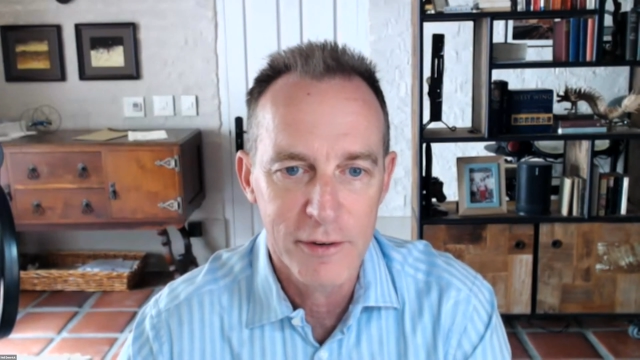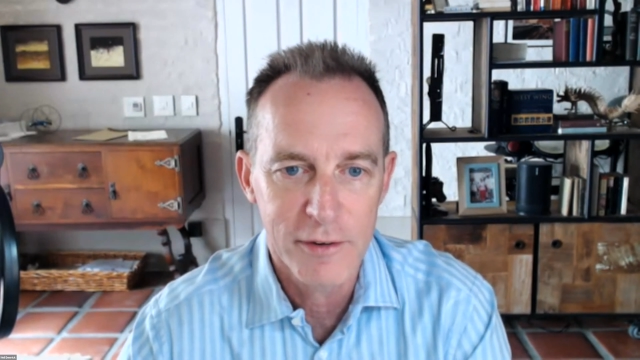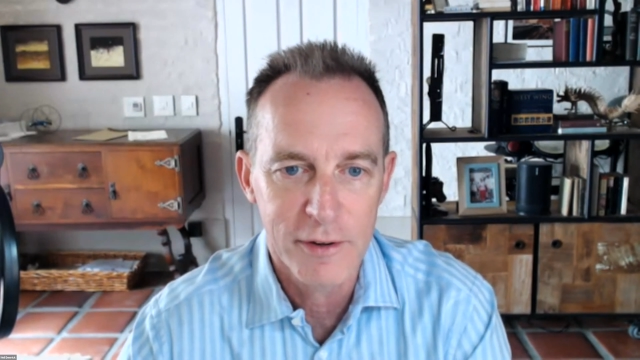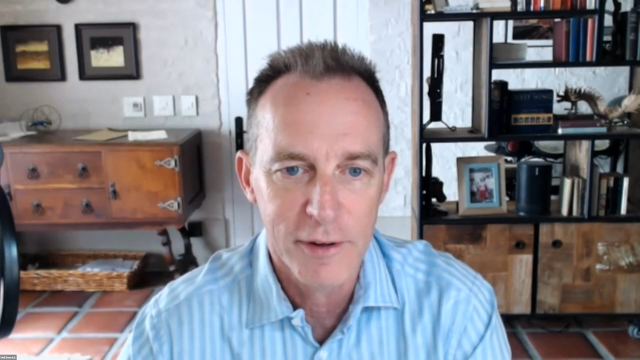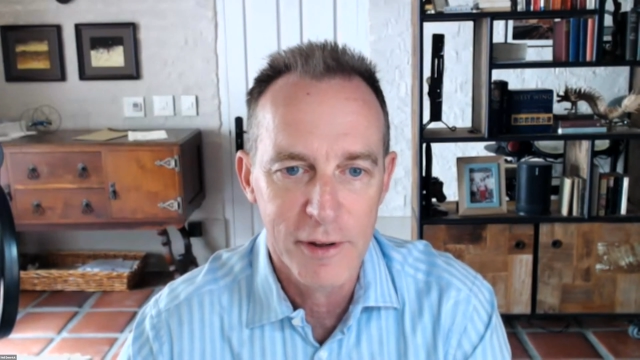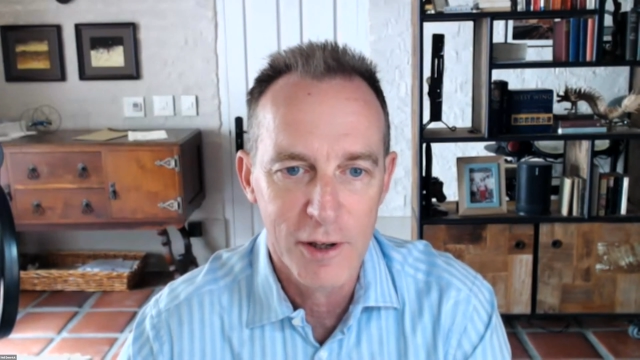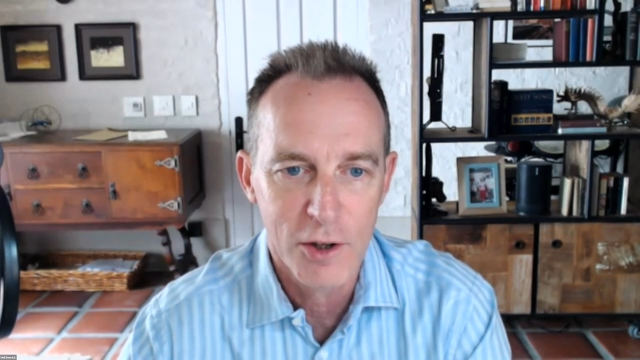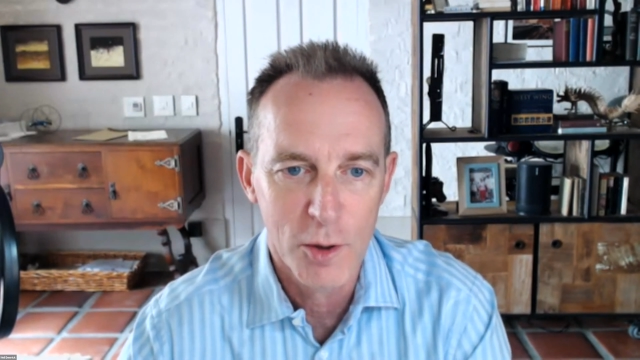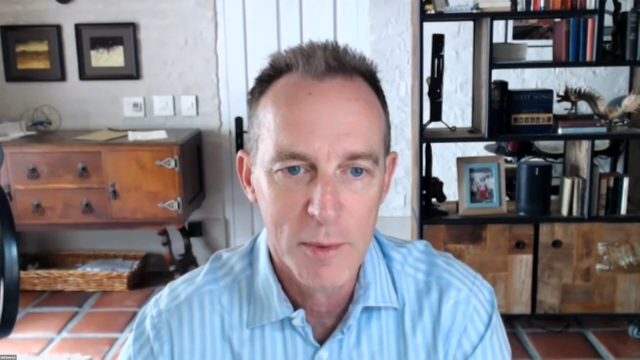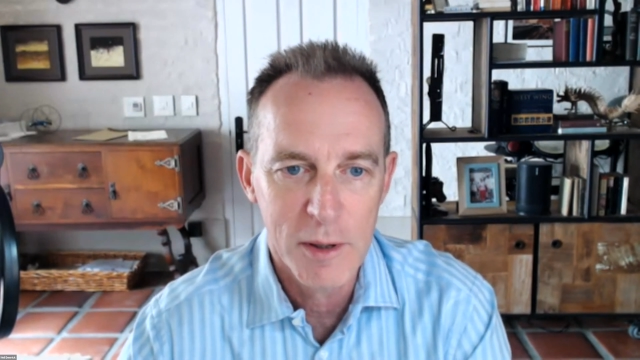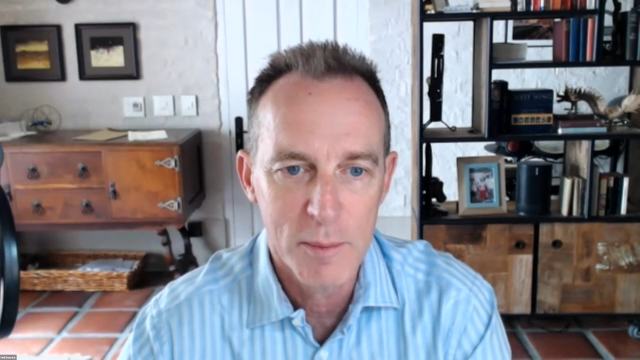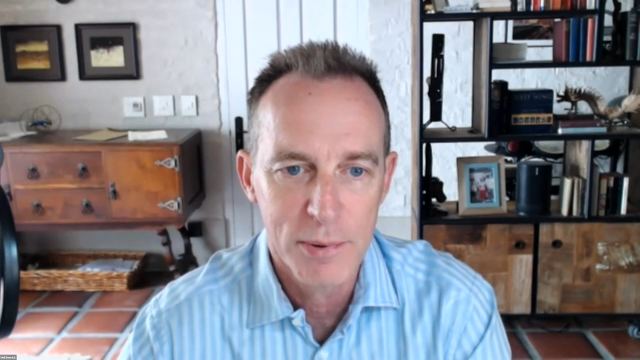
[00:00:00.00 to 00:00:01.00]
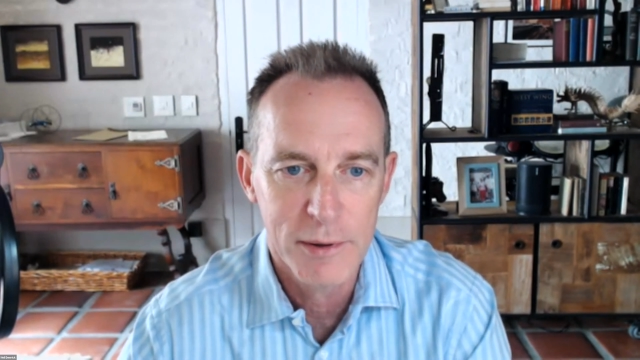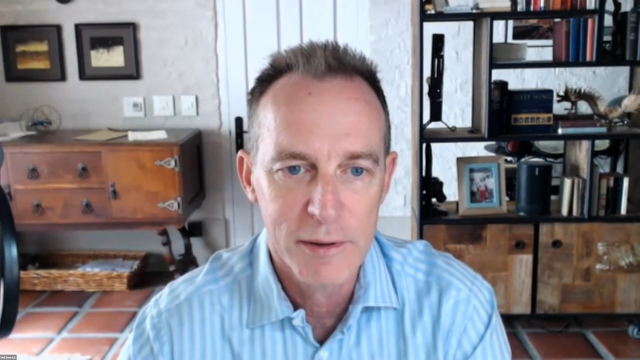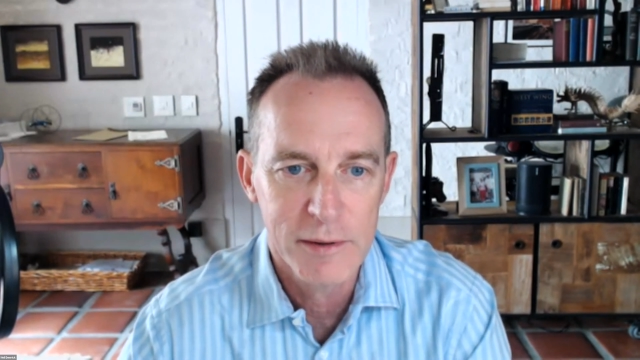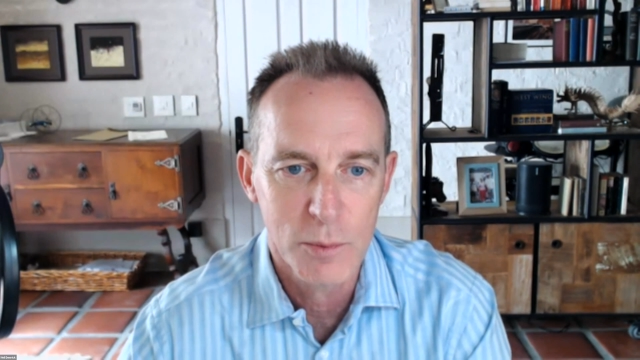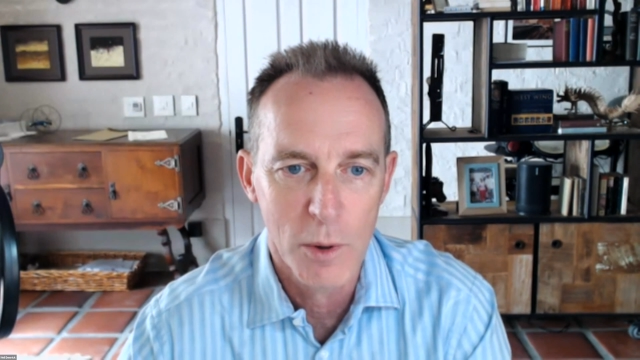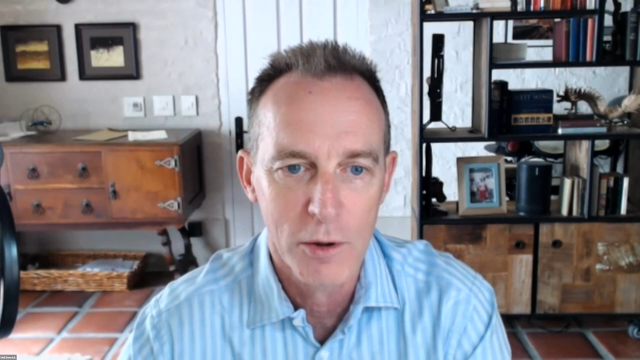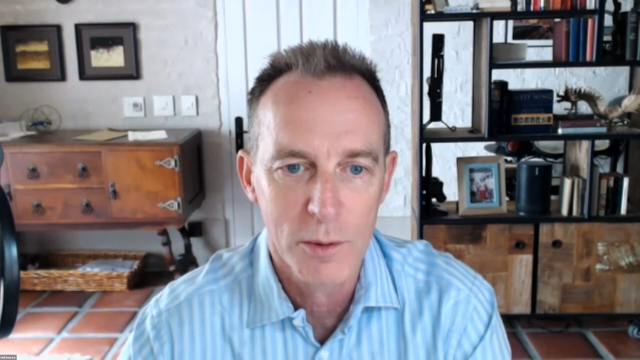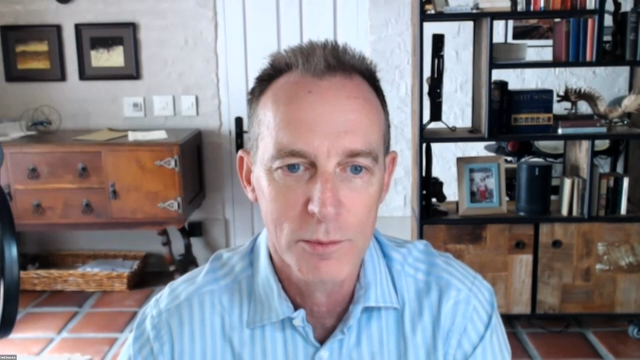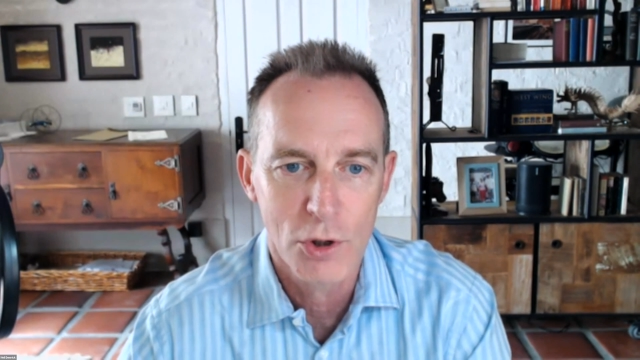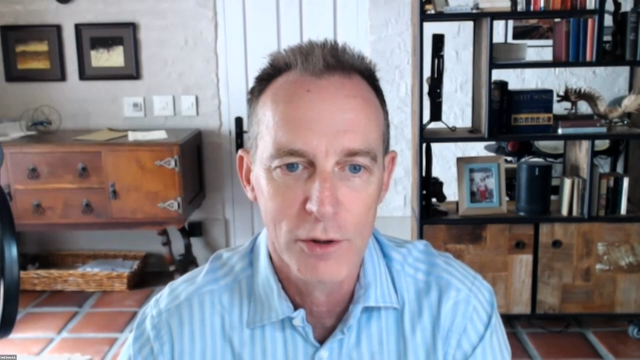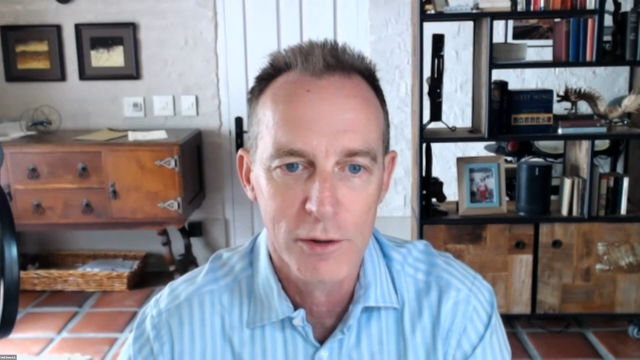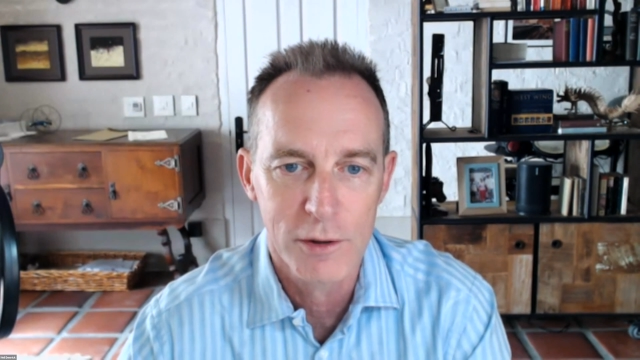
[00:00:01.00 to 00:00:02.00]
into the economy, please welcome
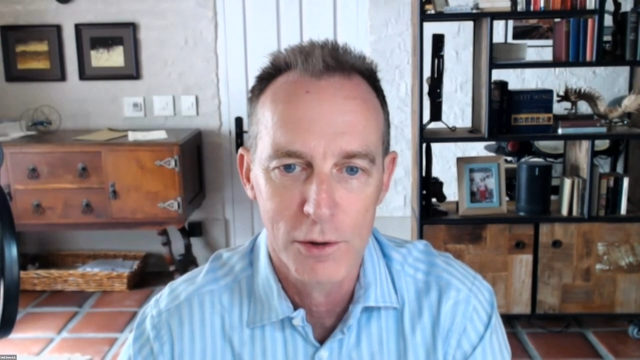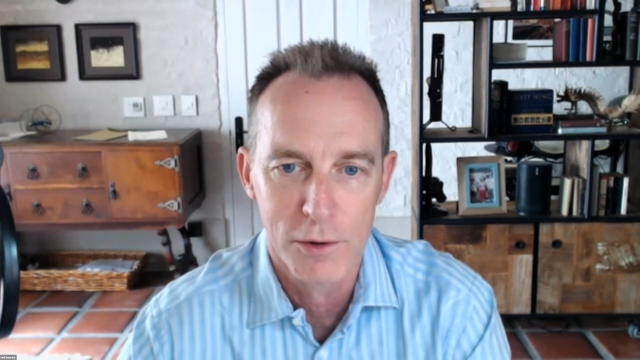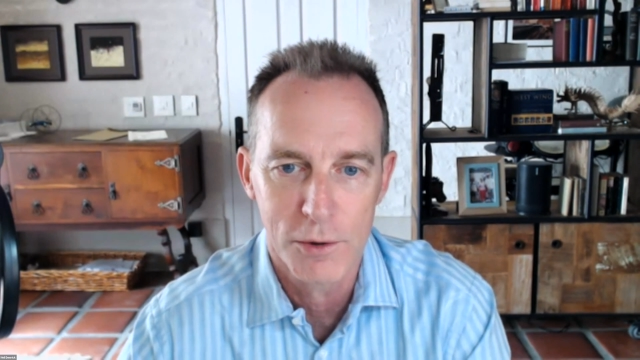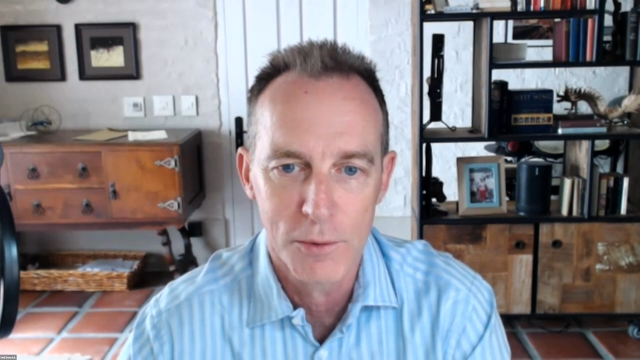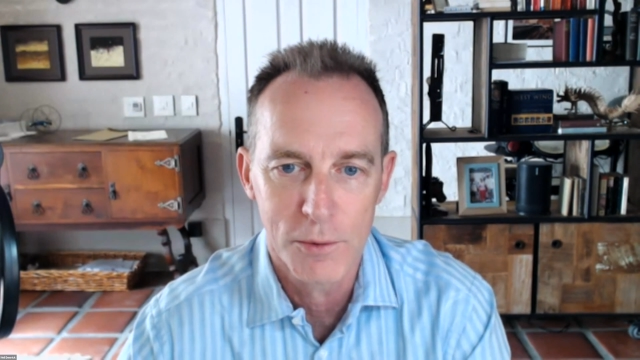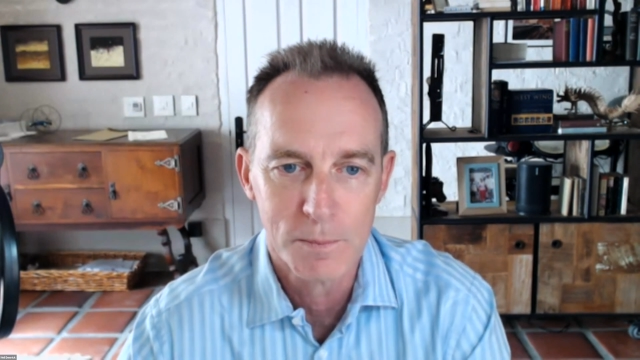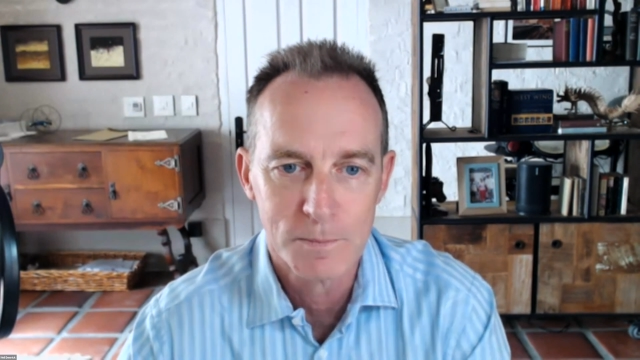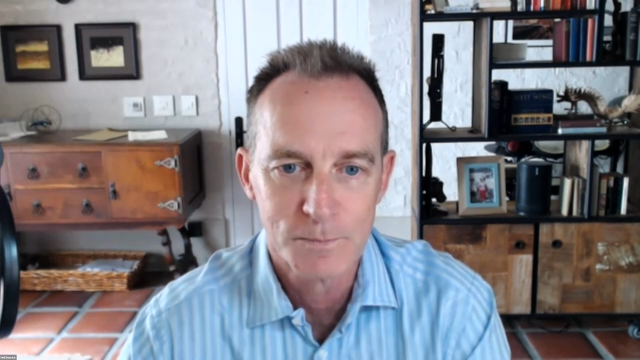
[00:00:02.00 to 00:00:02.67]
John Dludlu.